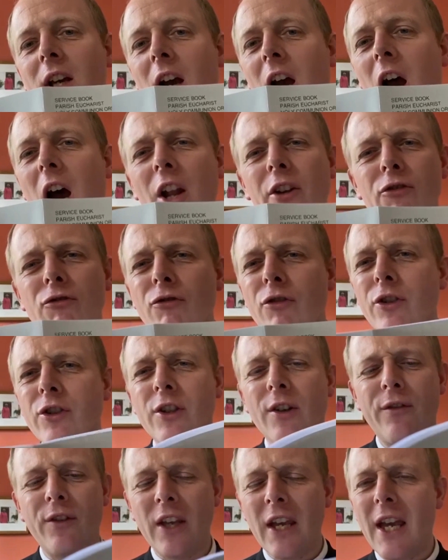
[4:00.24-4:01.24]
hundreds
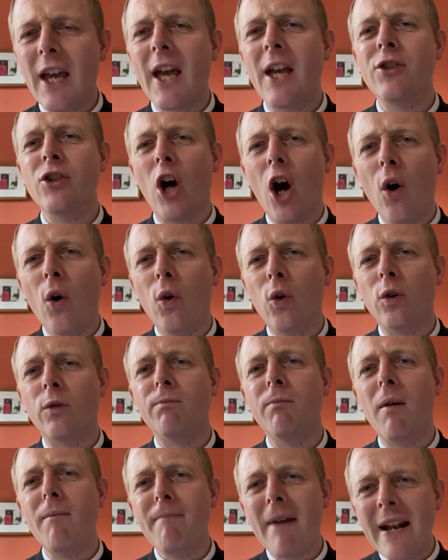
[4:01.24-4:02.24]
of years old
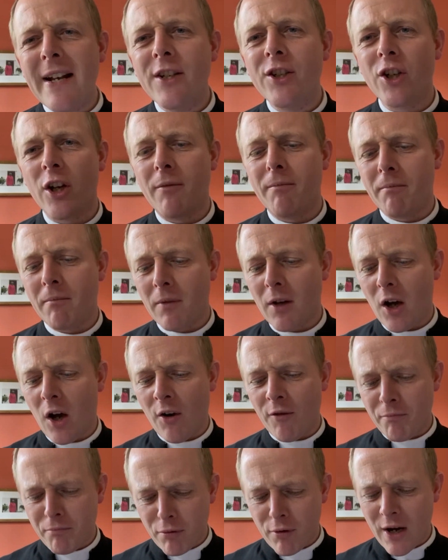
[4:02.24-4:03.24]
momentum
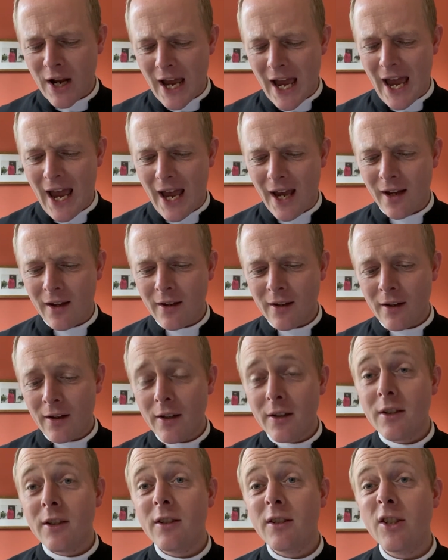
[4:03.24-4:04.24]
of prayer,
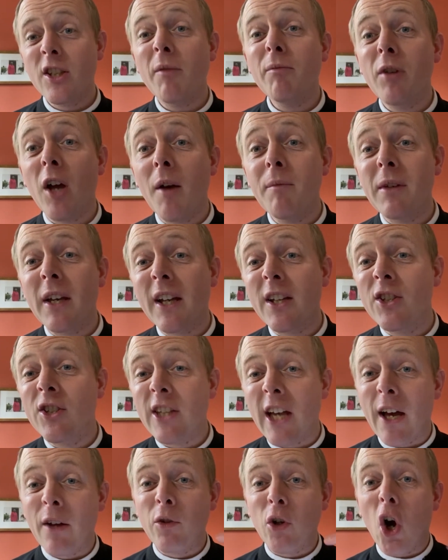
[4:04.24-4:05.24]
sometimes it can
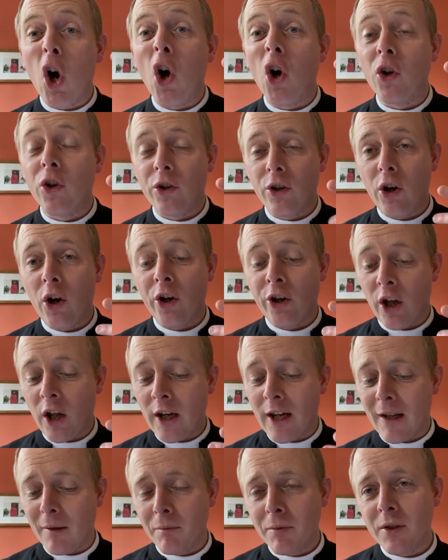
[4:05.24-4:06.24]
sound odd on our
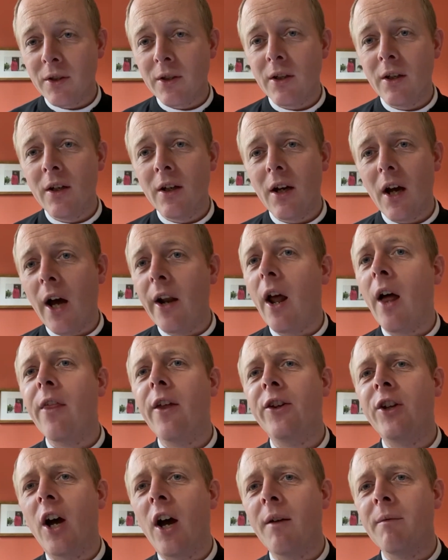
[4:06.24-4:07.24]
lips, and other
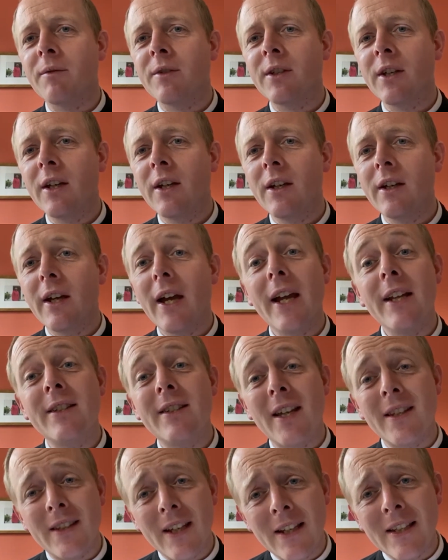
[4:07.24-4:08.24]
times it
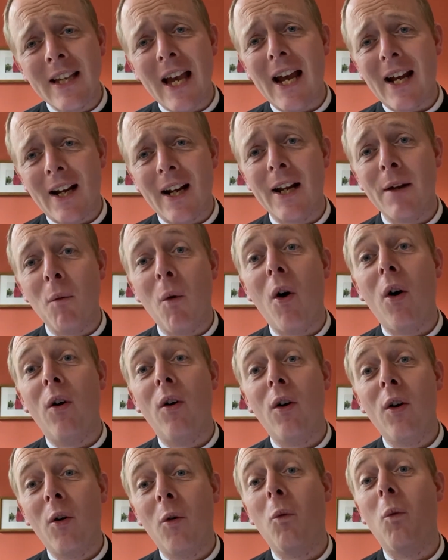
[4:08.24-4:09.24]
says exactly what
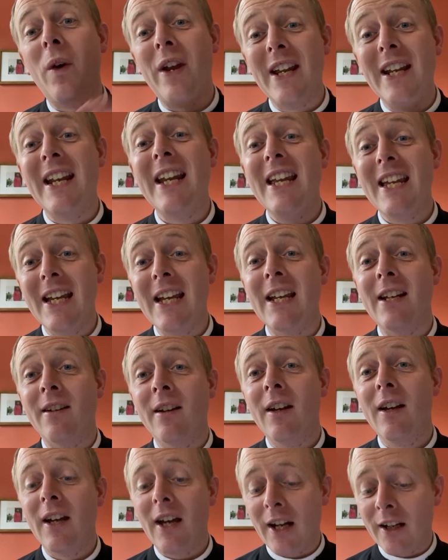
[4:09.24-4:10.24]
we need
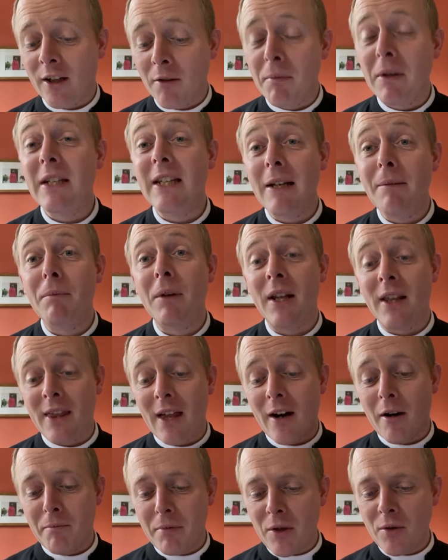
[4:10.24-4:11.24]
and can be deeply
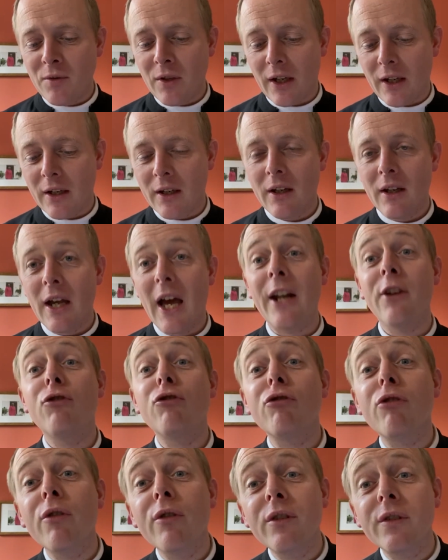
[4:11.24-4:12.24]
therapeutic and
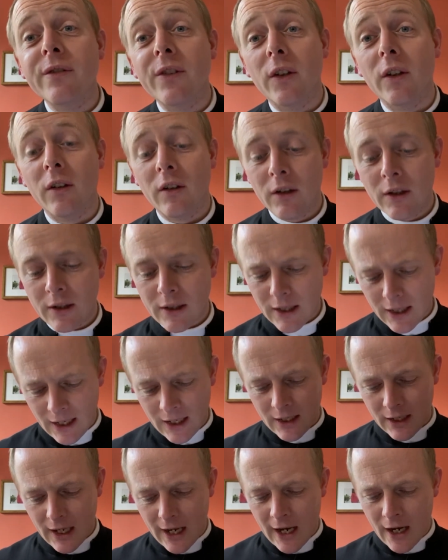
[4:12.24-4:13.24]
truthful
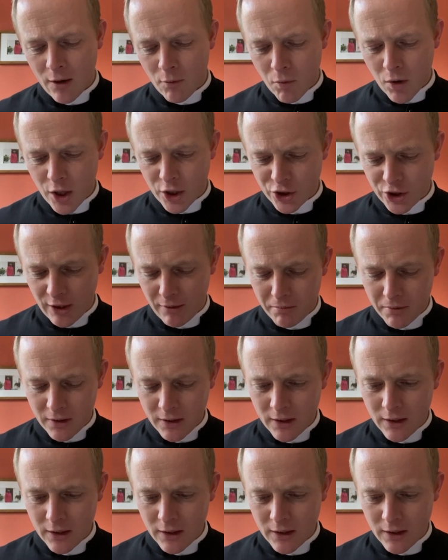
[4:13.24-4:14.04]
in our worship.